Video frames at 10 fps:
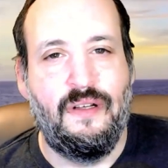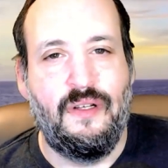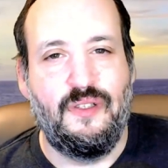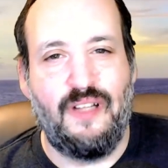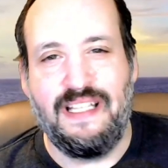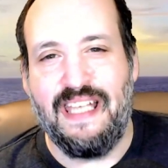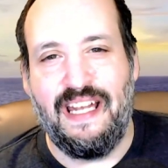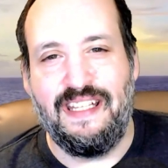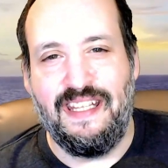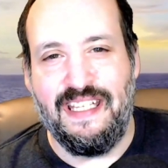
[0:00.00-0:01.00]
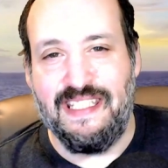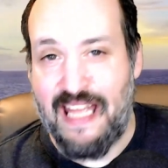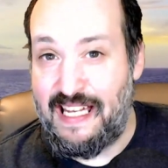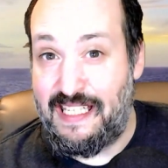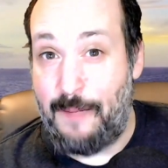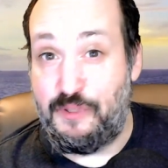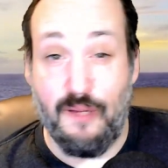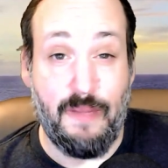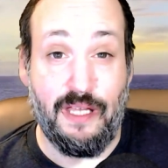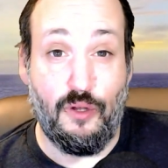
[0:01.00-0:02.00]
So let's get into these 10 tips to
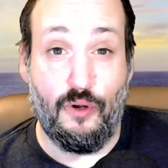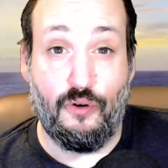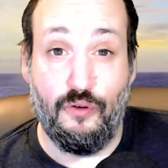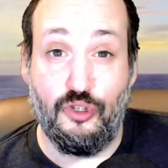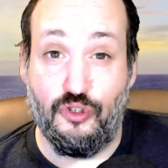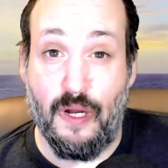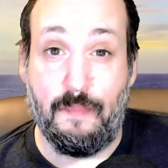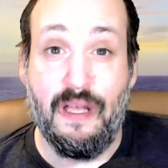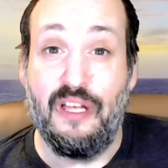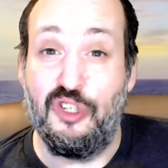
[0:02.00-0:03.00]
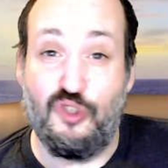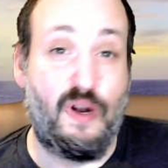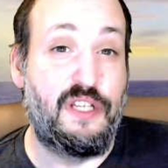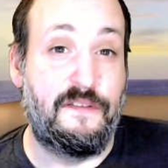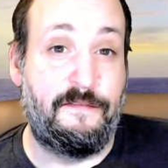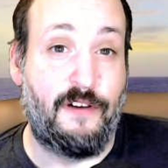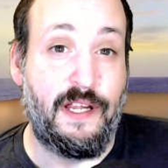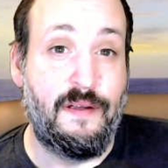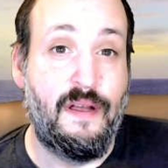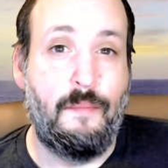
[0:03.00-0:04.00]
make your cruise trip stress-free.
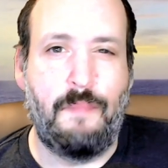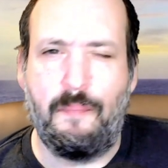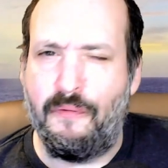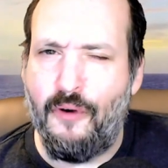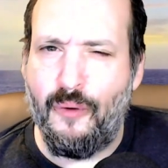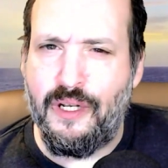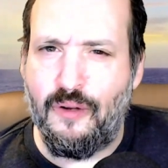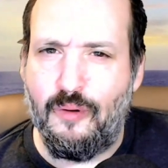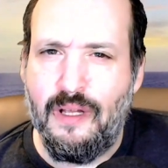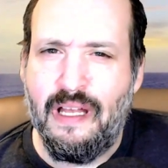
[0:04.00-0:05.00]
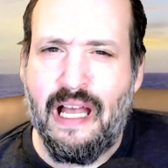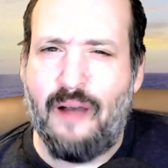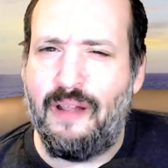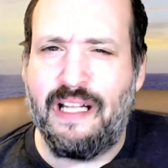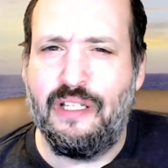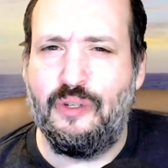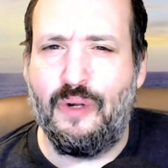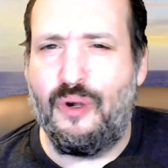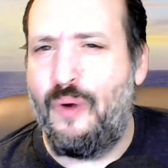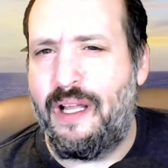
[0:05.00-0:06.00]
But before we do, I would like to do a
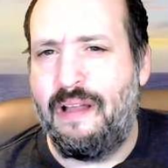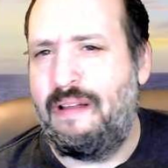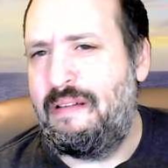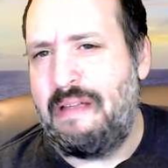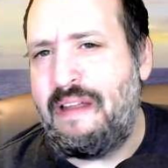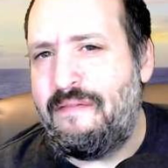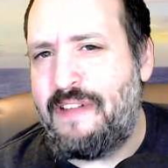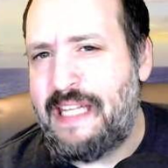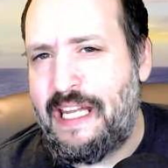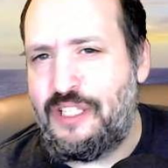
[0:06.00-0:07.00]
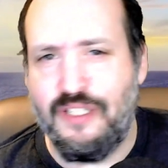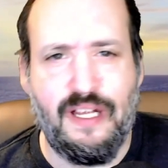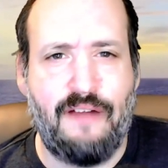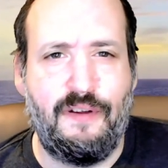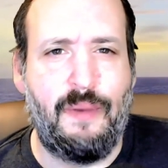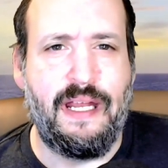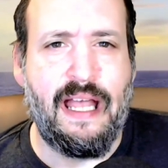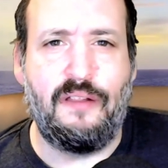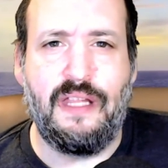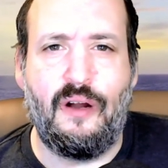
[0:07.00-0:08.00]
quick invitation to everybody
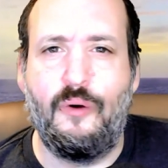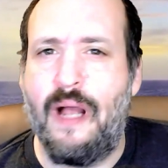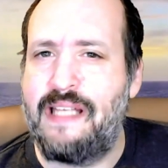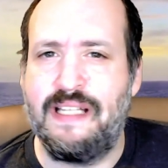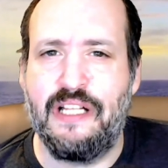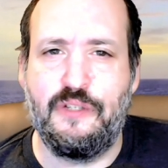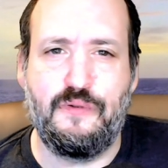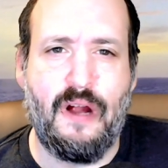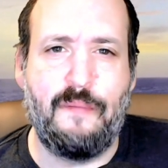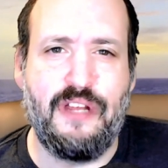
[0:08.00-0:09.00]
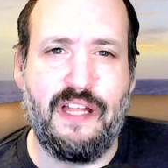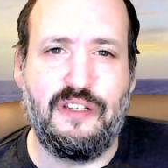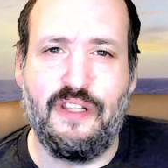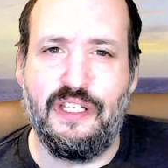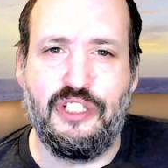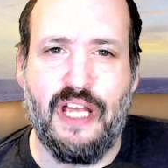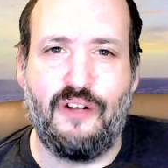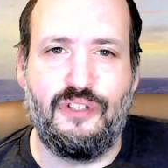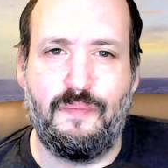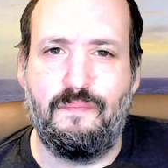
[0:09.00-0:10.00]
out there who has not subscribed yet to this channel
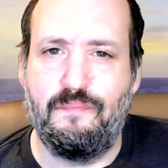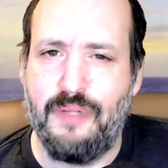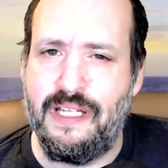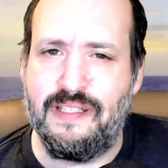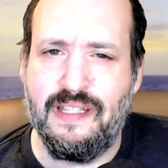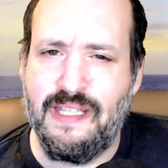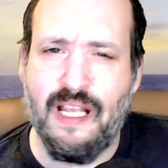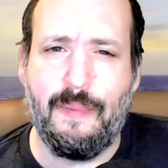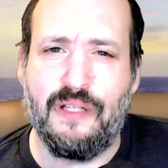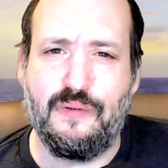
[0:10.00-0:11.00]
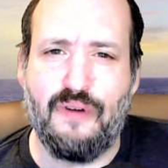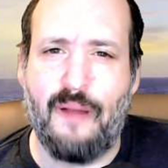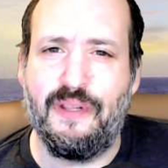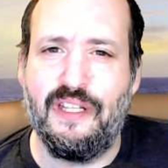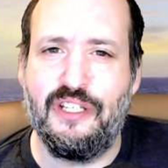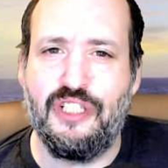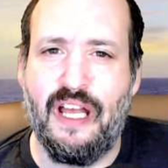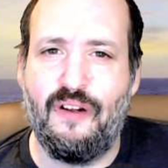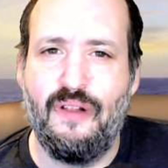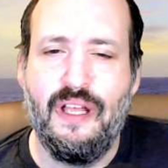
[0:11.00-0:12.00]
to please think about subscribing to this
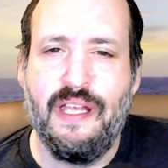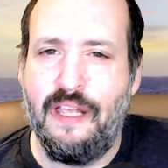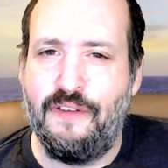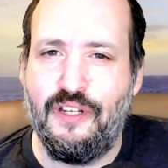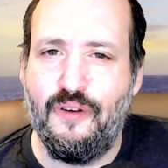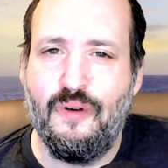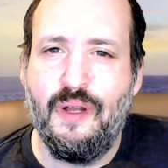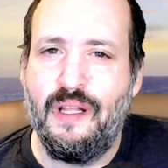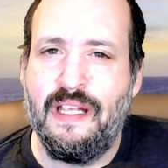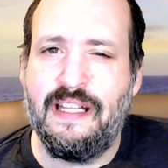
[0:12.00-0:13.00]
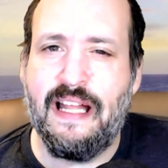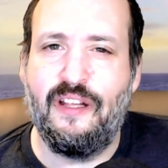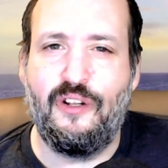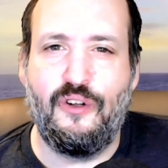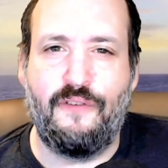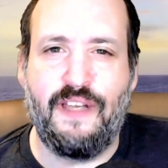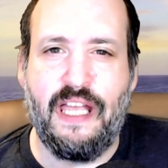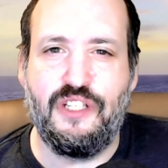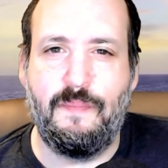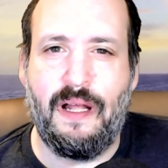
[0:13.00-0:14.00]
channel. If you do, hit that little
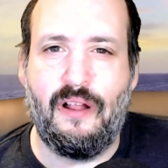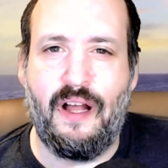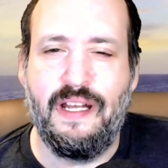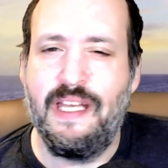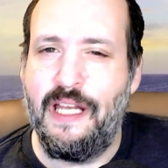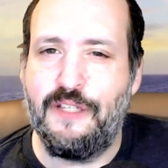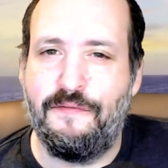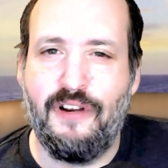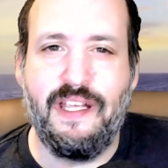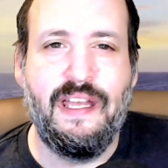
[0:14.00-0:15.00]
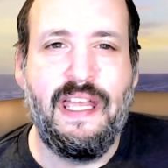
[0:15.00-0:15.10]
notification bell on. It's free.